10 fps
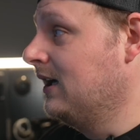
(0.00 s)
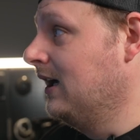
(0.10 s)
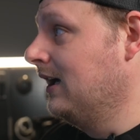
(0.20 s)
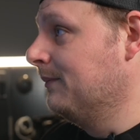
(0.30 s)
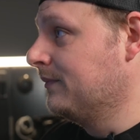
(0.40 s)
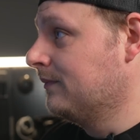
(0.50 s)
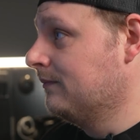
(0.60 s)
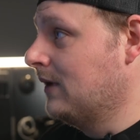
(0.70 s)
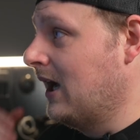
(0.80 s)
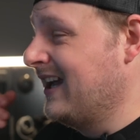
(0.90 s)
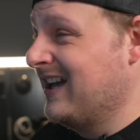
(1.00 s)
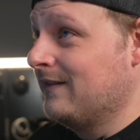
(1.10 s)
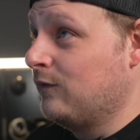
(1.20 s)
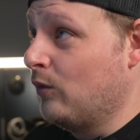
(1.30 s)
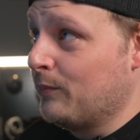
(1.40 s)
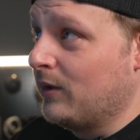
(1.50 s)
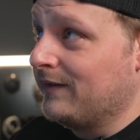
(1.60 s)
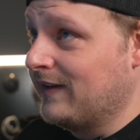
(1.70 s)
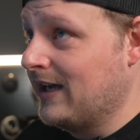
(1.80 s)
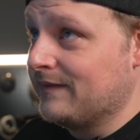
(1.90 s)
Um, I have
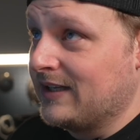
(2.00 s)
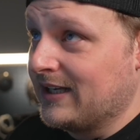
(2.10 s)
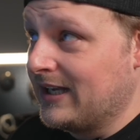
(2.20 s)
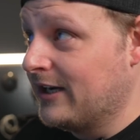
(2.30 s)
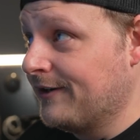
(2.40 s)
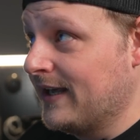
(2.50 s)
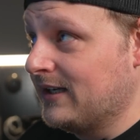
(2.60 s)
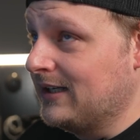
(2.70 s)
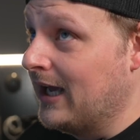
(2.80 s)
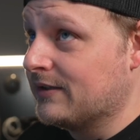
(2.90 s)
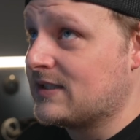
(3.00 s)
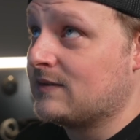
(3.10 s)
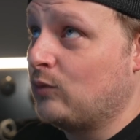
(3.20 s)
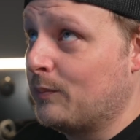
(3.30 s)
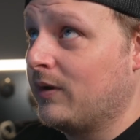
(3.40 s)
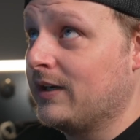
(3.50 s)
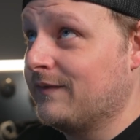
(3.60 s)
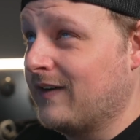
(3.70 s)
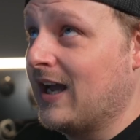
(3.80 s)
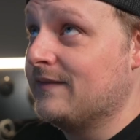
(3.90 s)
1.5 gig internet. Now it's
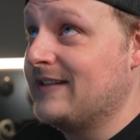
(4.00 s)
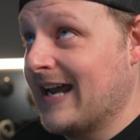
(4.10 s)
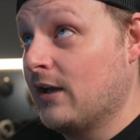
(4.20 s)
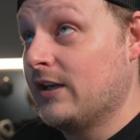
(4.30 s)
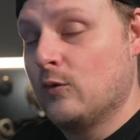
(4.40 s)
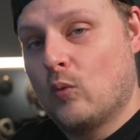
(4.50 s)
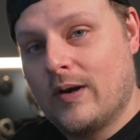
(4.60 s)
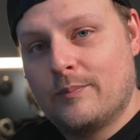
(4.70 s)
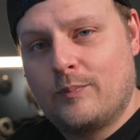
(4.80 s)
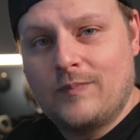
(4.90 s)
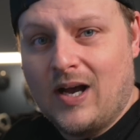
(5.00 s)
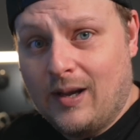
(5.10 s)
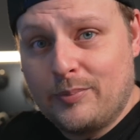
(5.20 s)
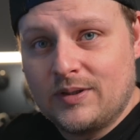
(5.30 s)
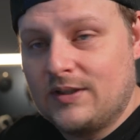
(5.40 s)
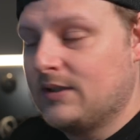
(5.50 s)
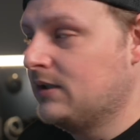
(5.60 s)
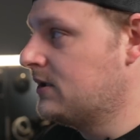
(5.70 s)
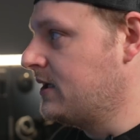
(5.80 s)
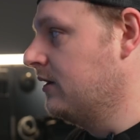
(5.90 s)
1.5 down and one up.
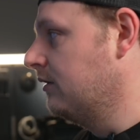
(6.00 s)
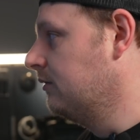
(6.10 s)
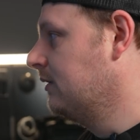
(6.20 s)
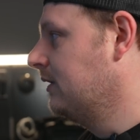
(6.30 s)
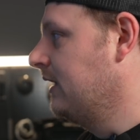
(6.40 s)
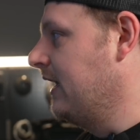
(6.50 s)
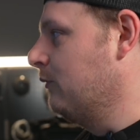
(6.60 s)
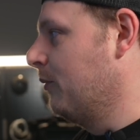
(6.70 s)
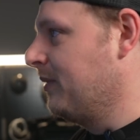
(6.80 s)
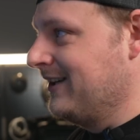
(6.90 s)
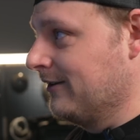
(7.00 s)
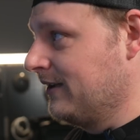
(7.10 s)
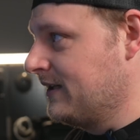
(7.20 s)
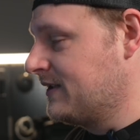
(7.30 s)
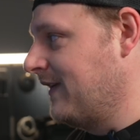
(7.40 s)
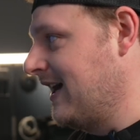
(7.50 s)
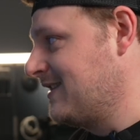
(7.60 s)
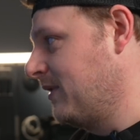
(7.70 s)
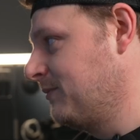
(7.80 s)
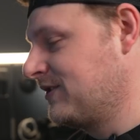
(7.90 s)
So it won't be nearly this fast,
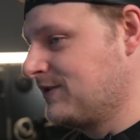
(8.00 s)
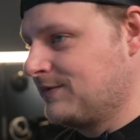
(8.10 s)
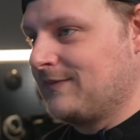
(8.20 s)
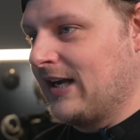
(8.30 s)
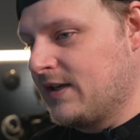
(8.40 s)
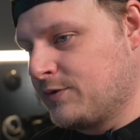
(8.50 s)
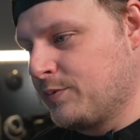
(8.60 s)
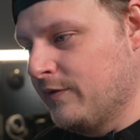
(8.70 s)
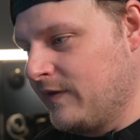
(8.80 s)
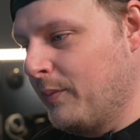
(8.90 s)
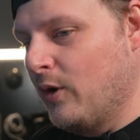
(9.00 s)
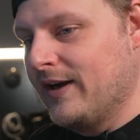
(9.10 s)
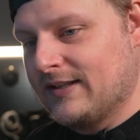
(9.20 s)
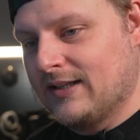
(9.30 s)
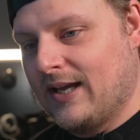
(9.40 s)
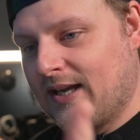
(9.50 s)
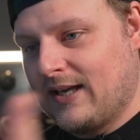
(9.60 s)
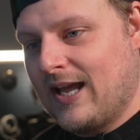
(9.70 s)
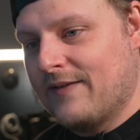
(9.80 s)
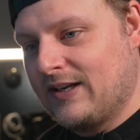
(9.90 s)
just kind of prove the point that
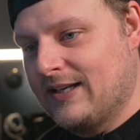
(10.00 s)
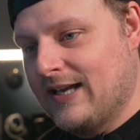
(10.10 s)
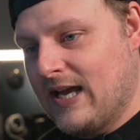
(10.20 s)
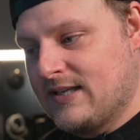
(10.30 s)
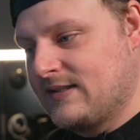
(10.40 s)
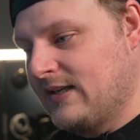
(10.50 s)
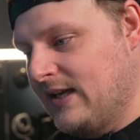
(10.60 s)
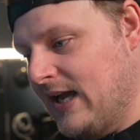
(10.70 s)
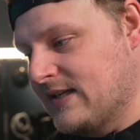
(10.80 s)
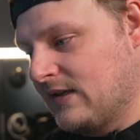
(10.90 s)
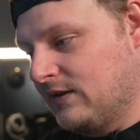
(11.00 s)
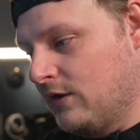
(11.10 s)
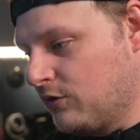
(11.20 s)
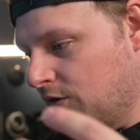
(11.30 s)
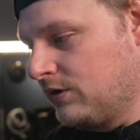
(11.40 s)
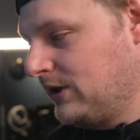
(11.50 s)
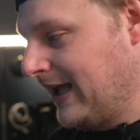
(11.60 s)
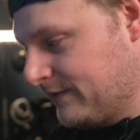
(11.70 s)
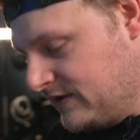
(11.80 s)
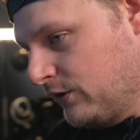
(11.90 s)
like having a NAS as a local
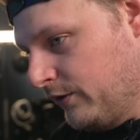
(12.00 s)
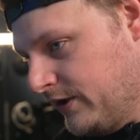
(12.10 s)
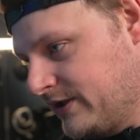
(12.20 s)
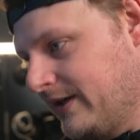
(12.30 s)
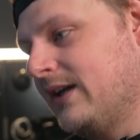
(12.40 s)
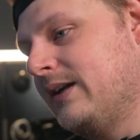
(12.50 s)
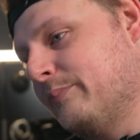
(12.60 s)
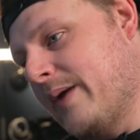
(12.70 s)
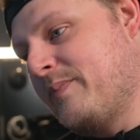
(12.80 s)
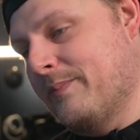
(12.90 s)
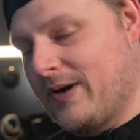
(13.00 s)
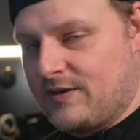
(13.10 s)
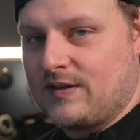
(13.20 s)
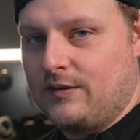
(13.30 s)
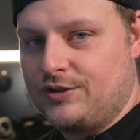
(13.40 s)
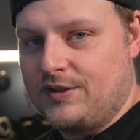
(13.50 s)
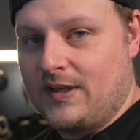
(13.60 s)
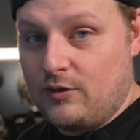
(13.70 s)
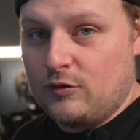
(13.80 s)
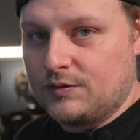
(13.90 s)
cloud storage might be a better solution than
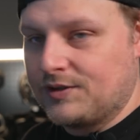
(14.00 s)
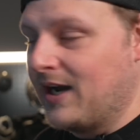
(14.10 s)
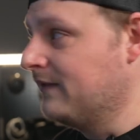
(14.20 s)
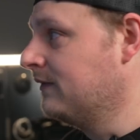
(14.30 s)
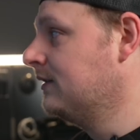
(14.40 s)
Google Drive.